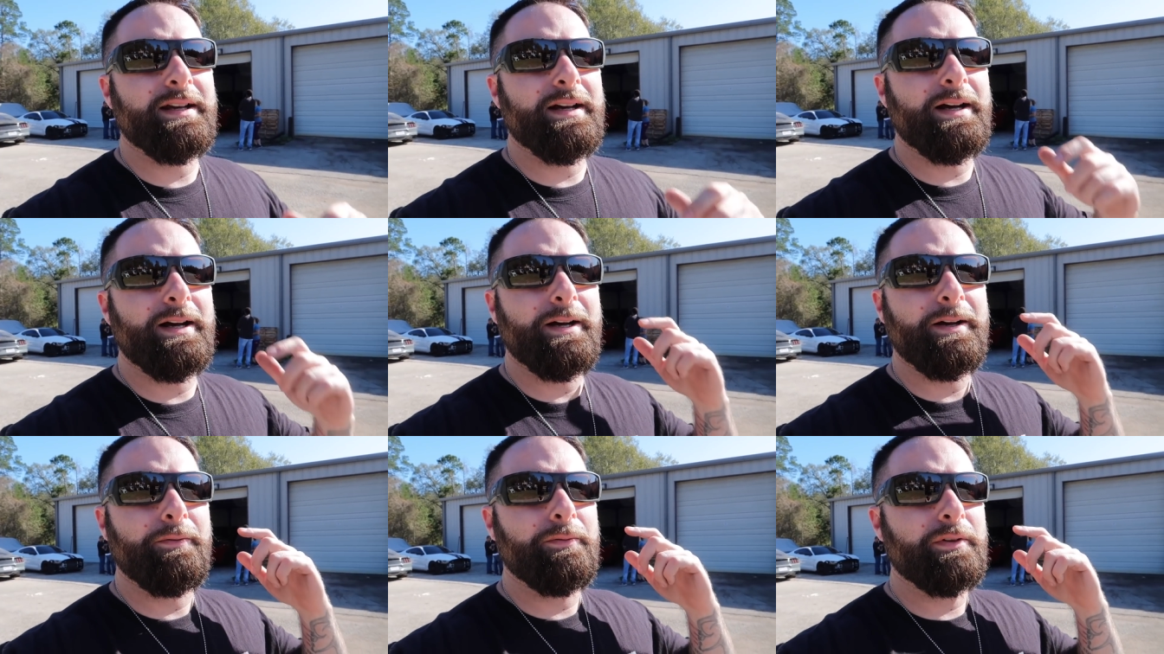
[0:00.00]

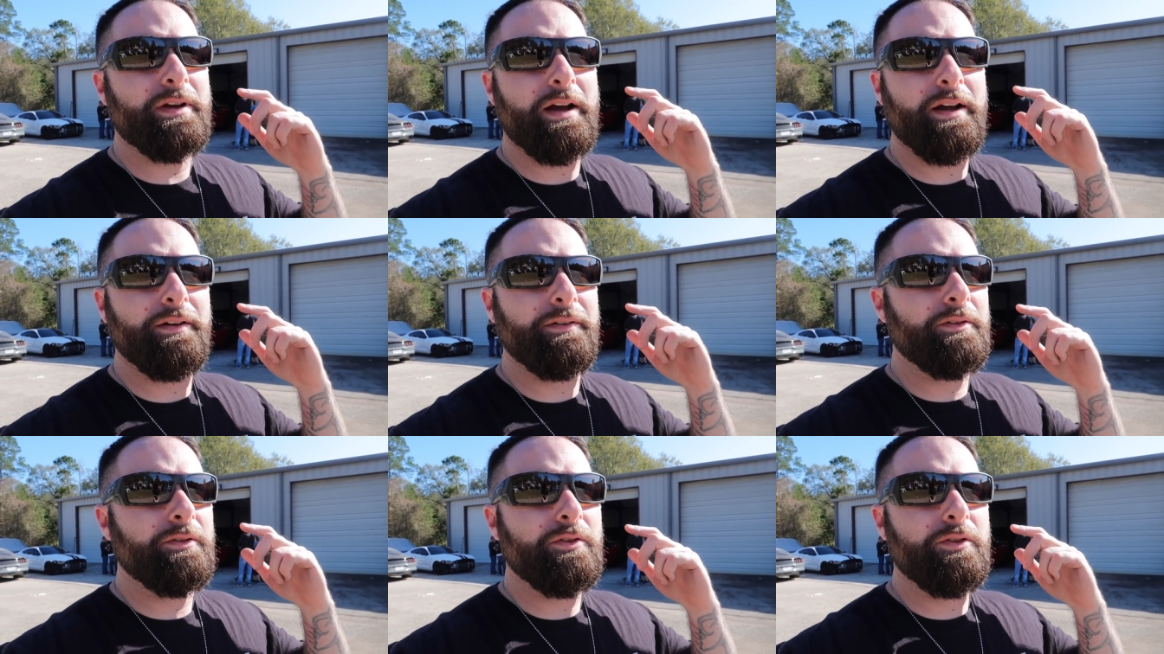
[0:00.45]
uh, we've
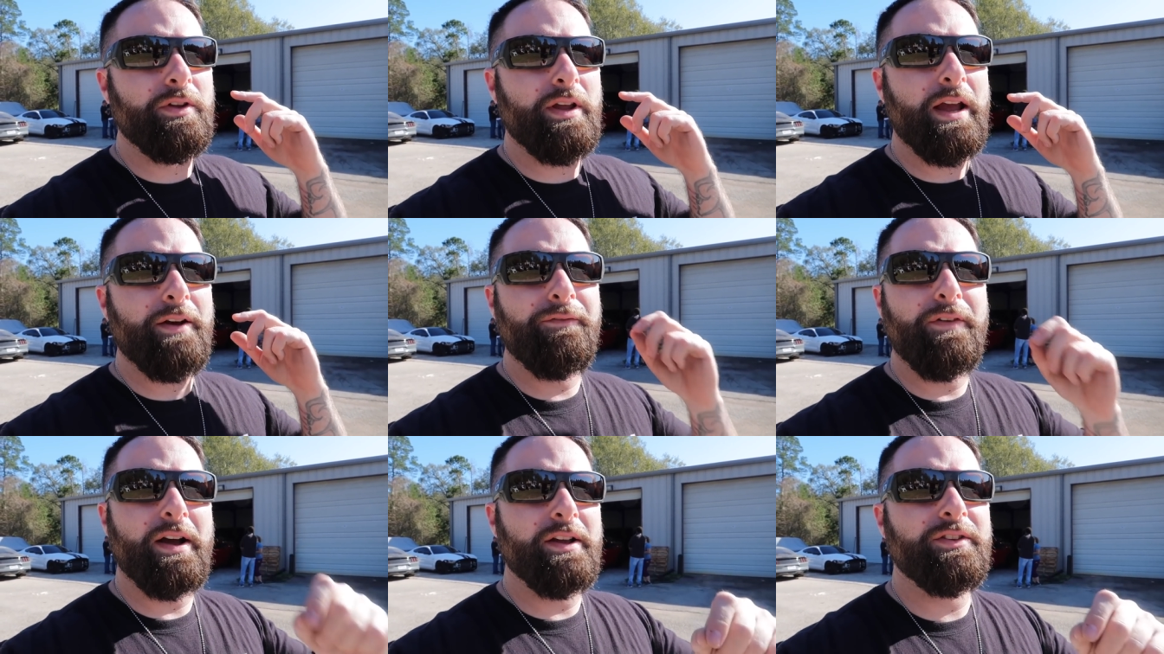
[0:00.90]
got
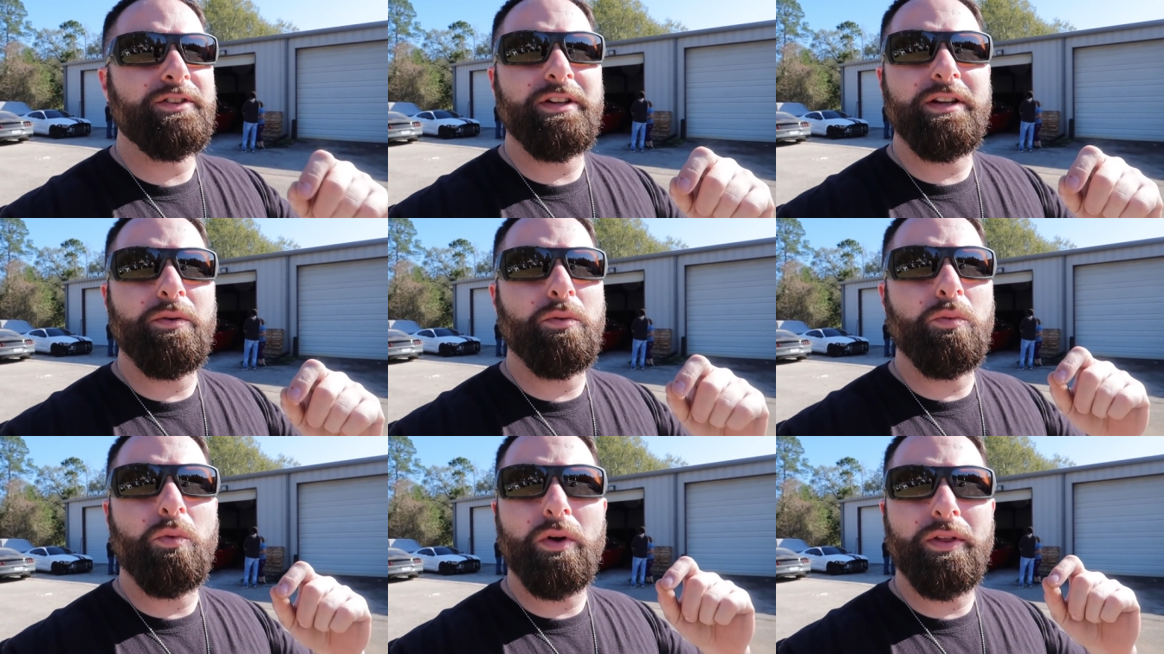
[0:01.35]

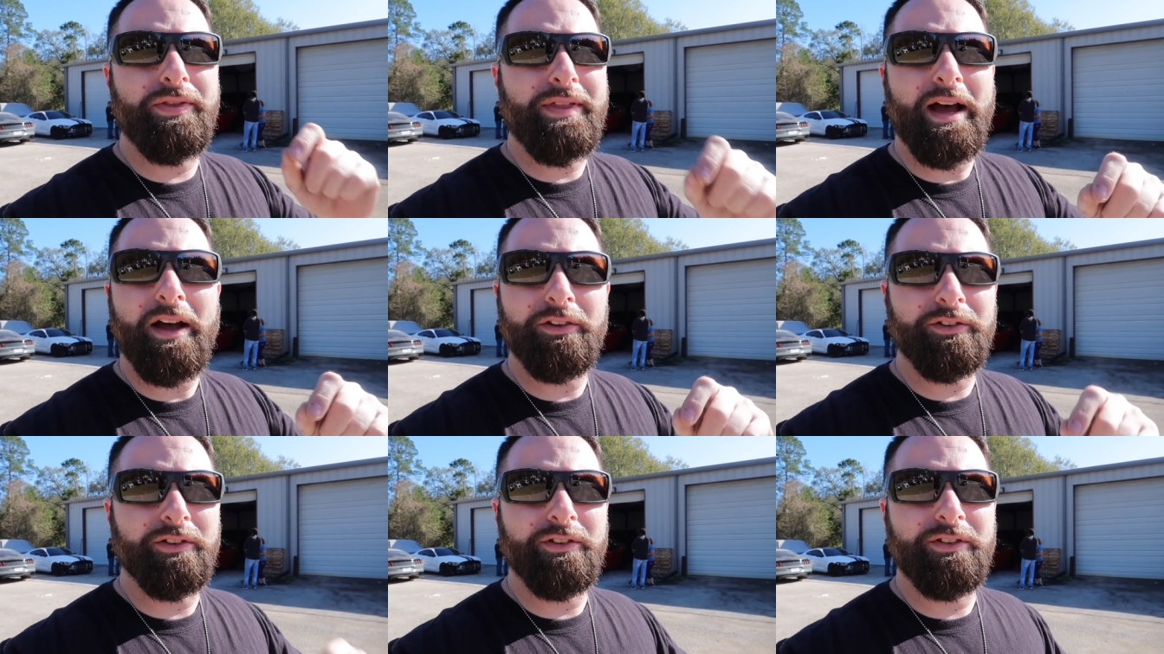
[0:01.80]
fic
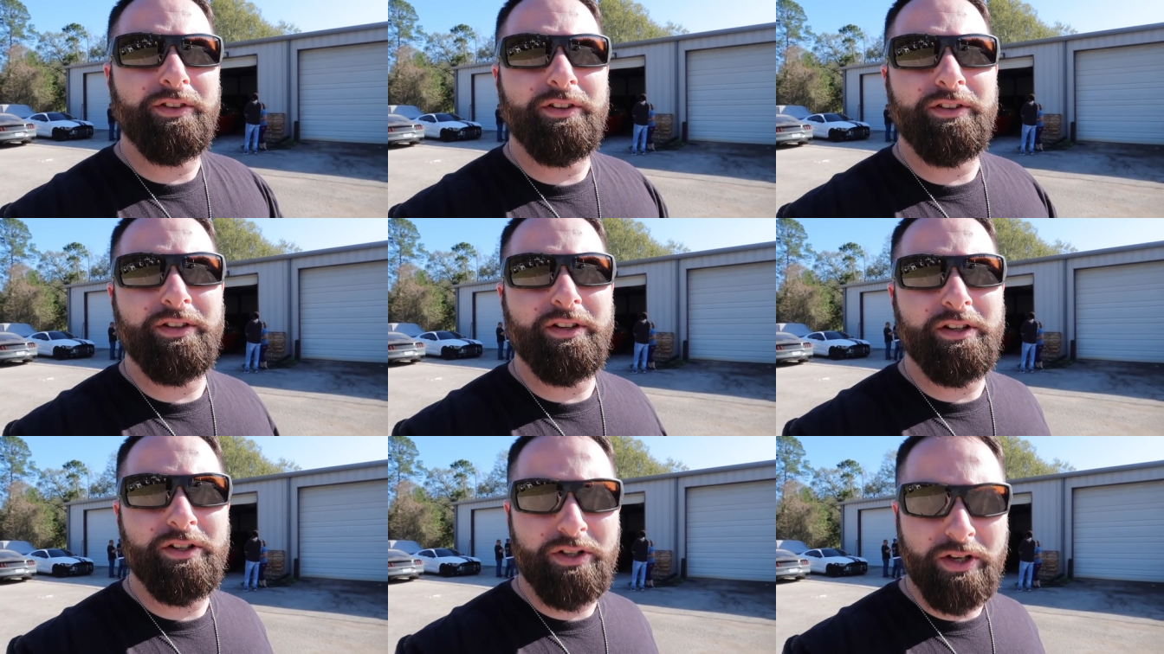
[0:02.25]
1000
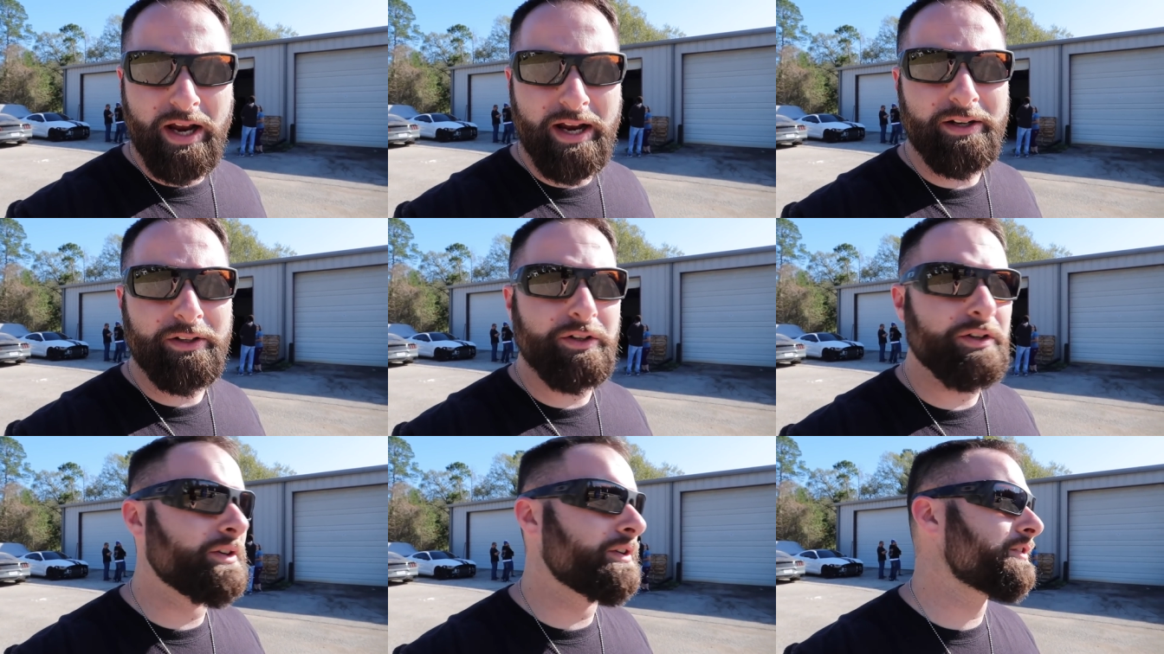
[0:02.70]
cc
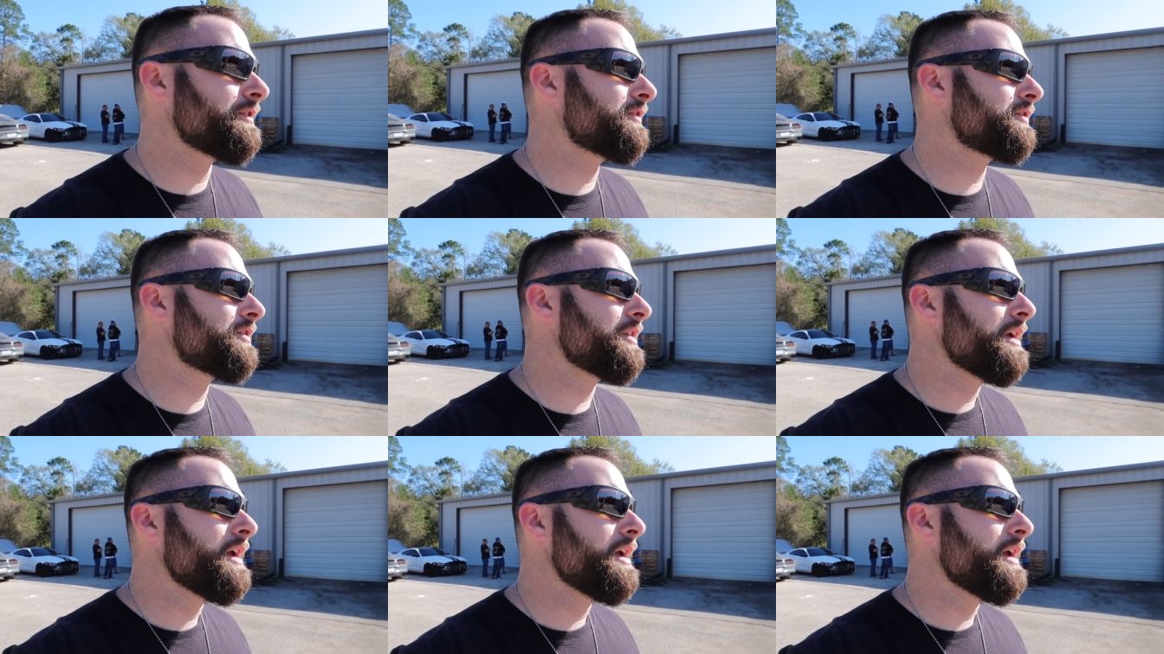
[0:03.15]
injectors